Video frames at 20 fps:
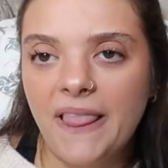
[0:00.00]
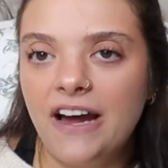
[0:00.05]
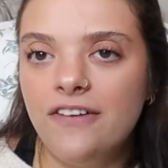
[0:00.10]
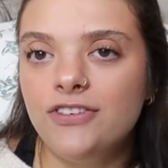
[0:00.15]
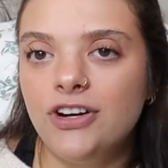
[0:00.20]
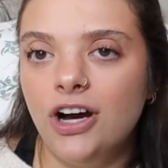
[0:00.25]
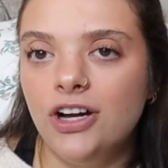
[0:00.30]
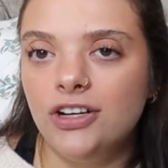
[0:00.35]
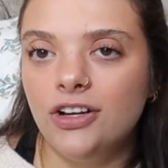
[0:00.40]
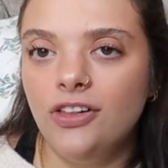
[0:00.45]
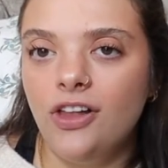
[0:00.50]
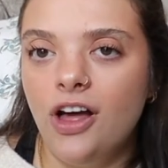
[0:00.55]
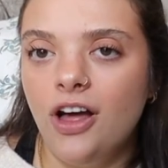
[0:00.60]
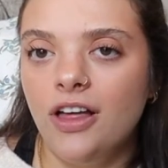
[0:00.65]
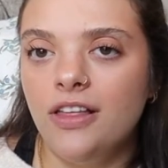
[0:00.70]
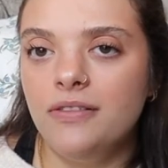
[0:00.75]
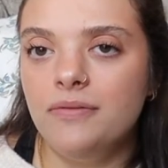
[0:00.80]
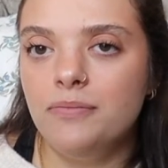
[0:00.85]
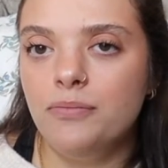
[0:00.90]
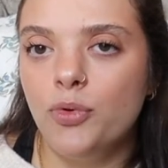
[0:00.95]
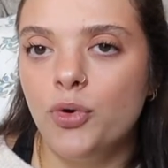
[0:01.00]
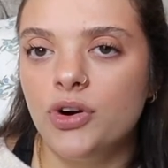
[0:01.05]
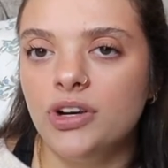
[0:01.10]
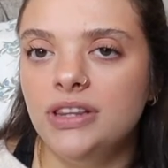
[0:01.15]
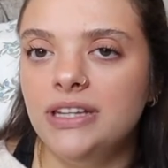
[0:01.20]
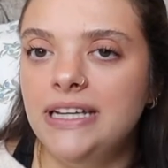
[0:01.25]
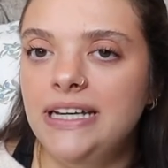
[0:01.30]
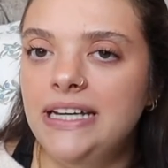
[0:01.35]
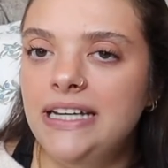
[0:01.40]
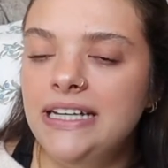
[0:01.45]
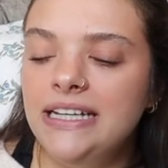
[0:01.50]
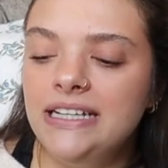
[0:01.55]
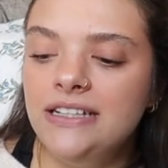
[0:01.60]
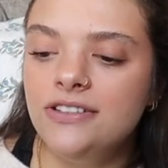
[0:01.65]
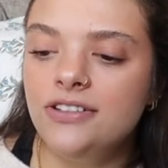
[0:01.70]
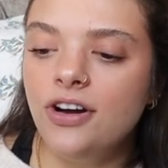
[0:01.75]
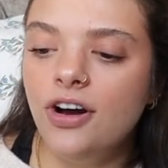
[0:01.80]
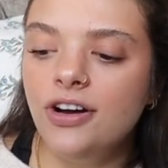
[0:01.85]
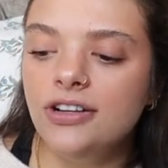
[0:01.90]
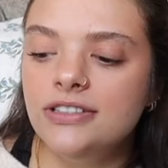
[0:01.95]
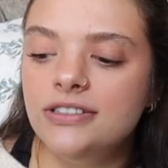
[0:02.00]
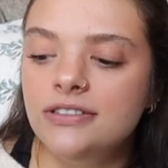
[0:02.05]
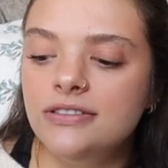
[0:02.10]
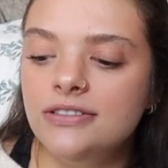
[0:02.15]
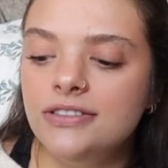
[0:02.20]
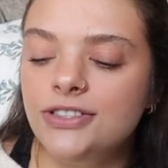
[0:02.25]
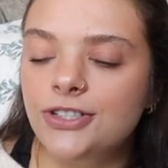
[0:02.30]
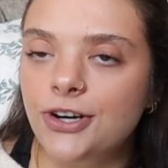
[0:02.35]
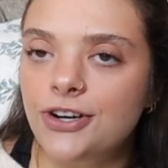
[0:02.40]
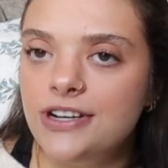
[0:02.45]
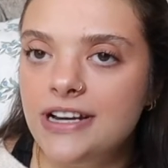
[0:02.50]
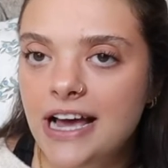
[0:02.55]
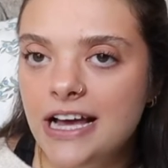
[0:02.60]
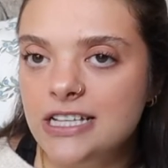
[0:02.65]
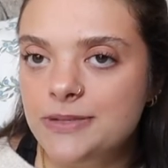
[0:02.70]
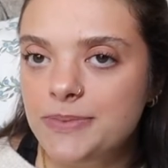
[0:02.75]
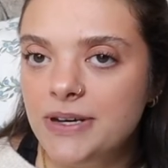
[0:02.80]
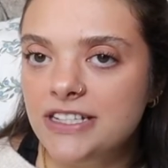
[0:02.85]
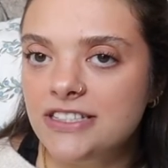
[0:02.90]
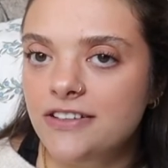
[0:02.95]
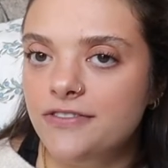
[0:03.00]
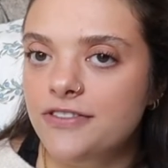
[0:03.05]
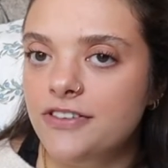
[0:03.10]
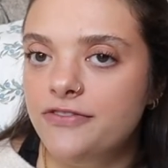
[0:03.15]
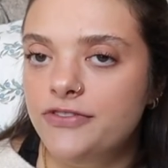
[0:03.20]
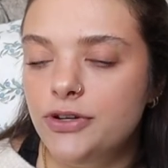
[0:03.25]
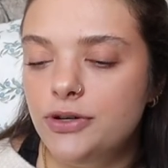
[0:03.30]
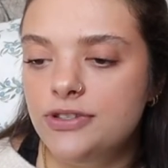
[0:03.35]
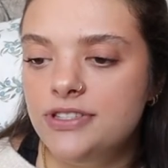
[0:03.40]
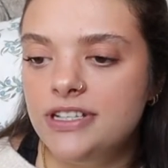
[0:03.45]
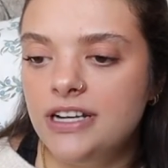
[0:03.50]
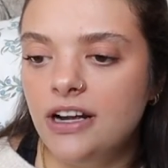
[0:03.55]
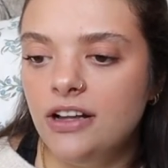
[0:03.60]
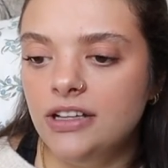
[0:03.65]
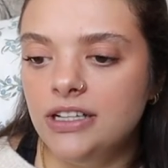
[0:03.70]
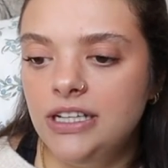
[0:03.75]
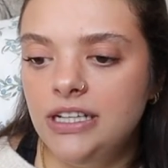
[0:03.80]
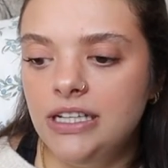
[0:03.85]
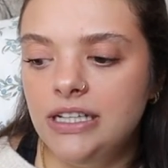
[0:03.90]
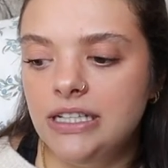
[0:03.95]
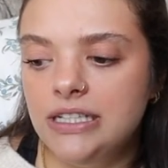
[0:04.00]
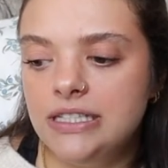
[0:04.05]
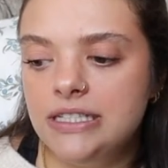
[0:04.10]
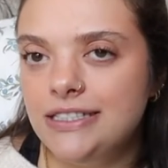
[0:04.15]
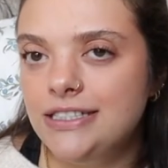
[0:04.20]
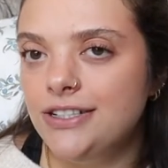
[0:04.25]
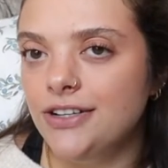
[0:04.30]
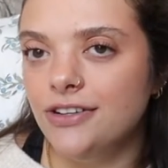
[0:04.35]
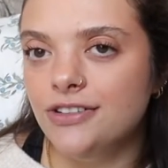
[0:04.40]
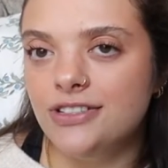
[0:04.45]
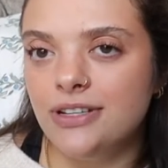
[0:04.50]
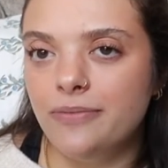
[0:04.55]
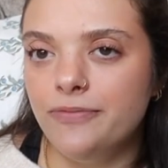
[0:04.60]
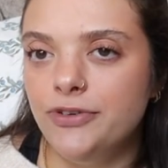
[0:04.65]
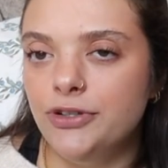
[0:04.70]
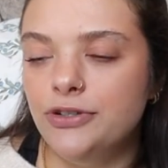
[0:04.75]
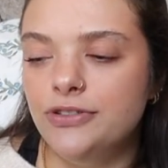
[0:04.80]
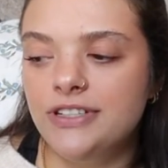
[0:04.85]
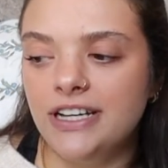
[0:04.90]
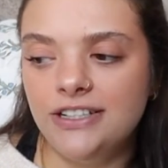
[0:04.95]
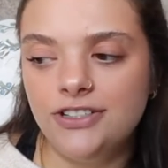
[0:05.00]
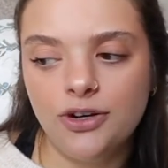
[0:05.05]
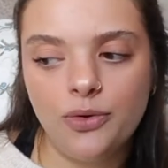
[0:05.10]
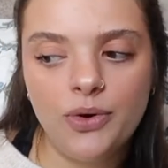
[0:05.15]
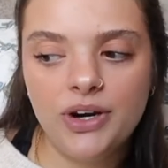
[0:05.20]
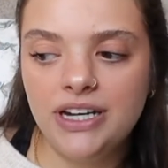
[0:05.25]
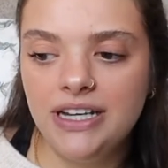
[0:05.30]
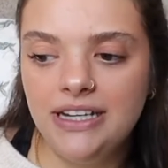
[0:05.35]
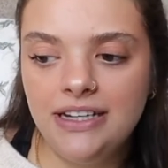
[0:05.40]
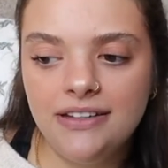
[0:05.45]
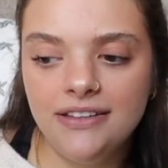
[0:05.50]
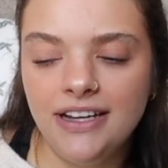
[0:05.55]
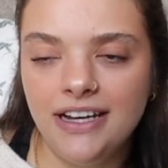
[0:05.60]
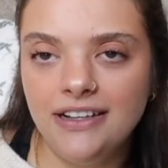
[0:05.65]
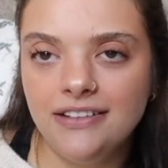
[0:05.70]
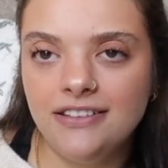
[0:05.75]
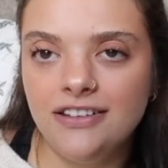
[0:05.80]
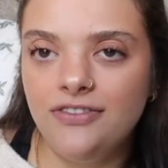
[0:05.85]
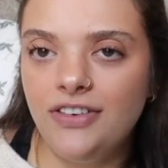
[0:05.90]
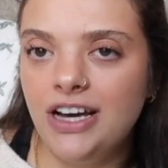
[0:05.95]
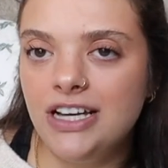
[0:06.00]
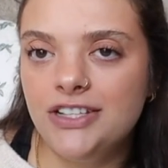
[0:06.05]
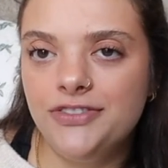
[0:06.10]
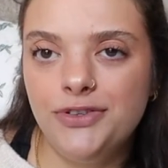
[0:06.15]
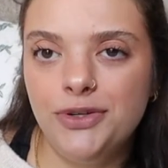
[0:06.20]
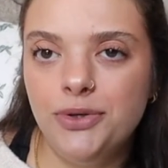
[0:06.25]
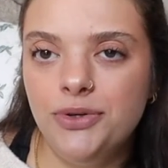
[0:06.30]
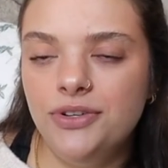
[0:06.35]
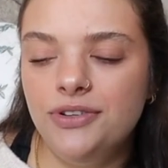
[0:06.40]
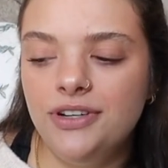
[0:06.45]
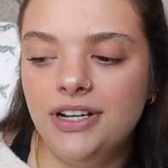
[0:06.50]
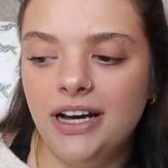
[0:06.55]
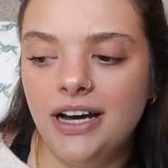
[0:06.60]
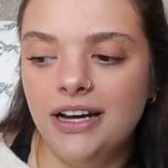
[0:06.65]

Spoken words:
I've gotten a lot more lenient on certain aspects of the foods that I'll eat. Still some foods I don't want to eat, like the fast food.